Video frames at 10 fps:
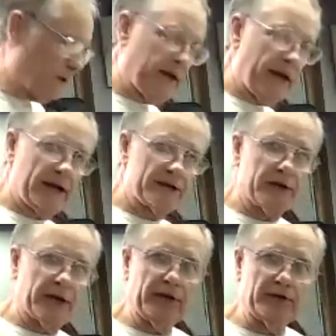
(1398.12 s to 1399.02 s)
the gas
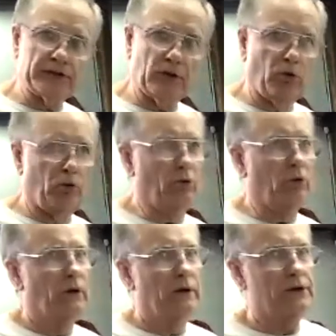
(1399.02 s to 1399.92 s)
and you say, ooh,
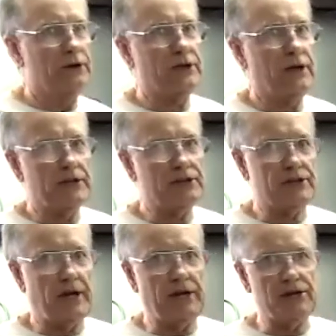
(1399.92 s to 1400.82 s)
this gas is
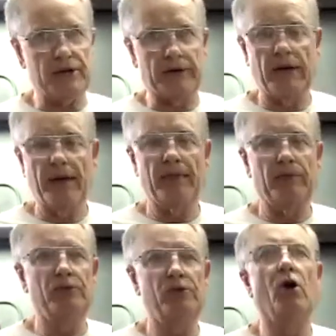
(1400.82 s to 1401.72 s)
ancient,
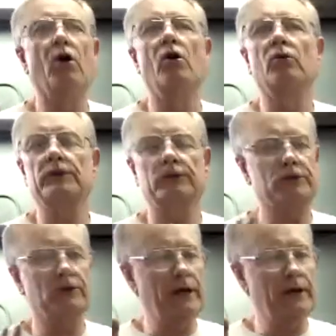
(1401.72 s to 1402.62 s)
don't
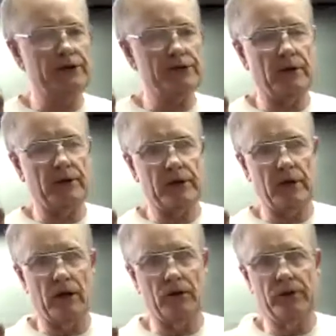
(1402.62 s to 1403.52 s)
try and start the
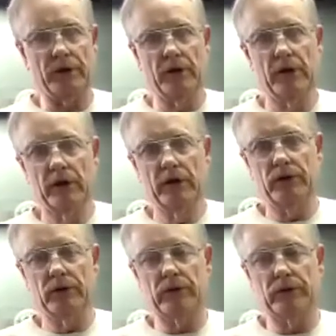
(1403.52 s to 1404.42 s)
car with it.
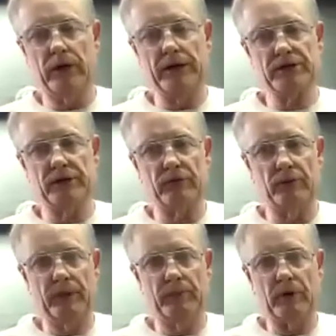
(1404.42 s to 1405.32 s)
You're, you're asking for
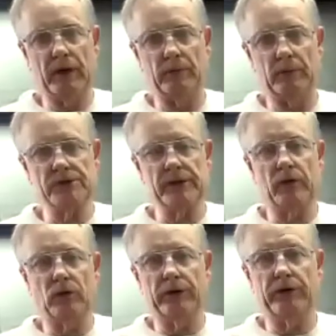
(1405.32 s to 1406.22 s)
big problems. Not
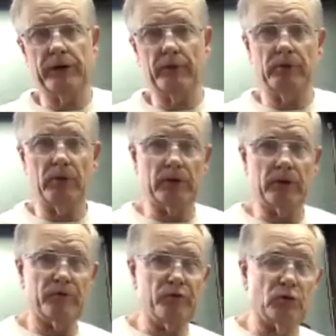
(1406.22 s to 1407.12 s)
only are you going to plug
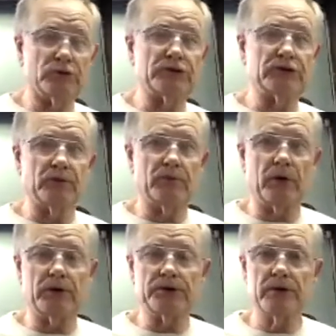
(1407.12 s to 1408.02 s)
up fuel system
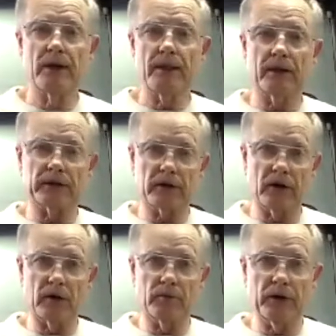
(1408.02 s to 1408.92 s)
parts like the
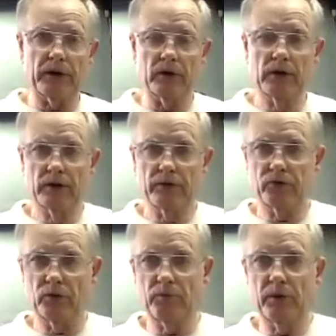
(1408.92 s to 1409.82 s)
carburetor,
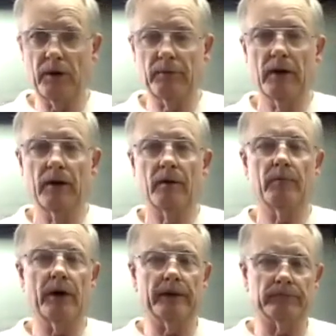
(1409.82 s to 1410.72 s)
fuel pump,
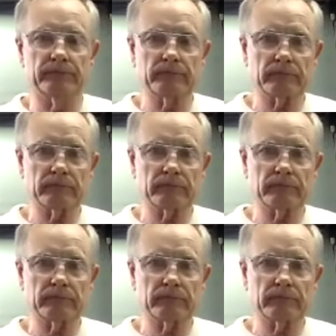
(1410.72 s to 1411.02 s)
but